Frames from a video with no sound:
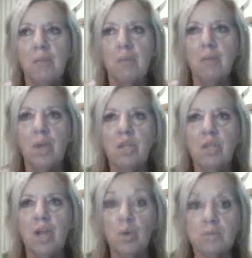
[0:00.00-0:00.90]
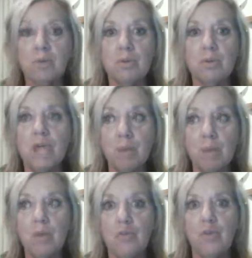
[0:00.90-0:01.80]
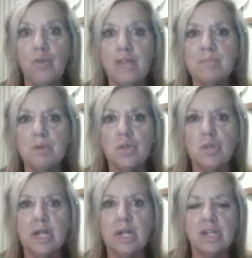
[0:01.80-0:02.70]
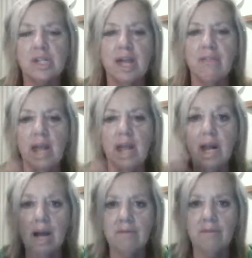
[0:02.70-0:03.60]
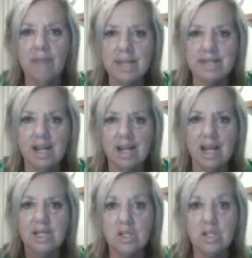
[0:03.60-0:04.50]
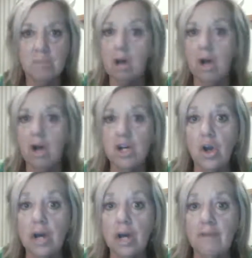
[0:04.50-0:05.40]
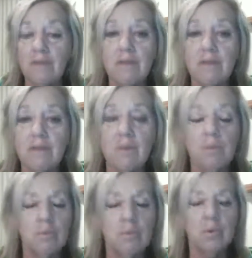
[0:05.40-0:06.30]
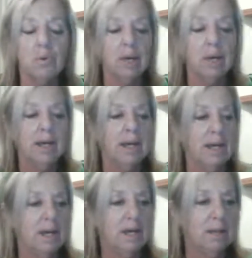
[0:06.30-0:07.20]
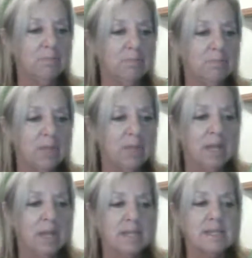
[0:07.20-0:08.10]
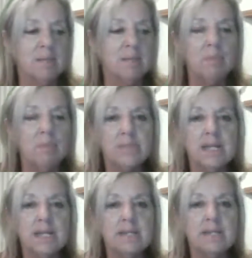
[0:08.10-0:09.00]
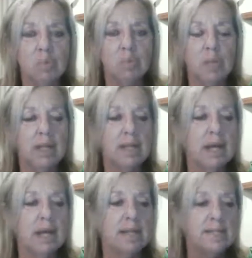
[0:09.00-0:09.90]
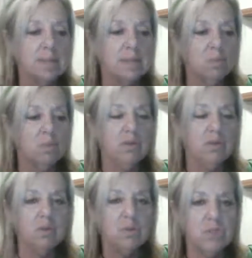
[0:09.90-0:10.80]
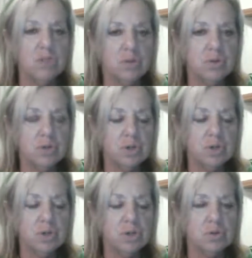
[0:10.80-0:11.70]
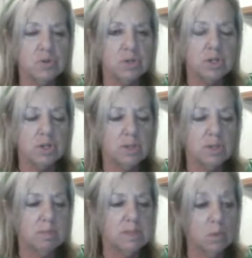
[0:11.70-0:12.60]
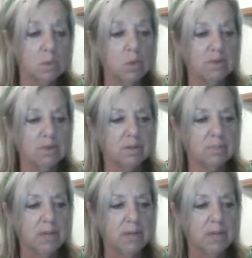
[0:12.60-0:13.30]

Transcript: when you feel that spiritual connection and that love escalate like no love you've ever felt before. Some people will see, some will hear, and some will feel. Children can do all of it.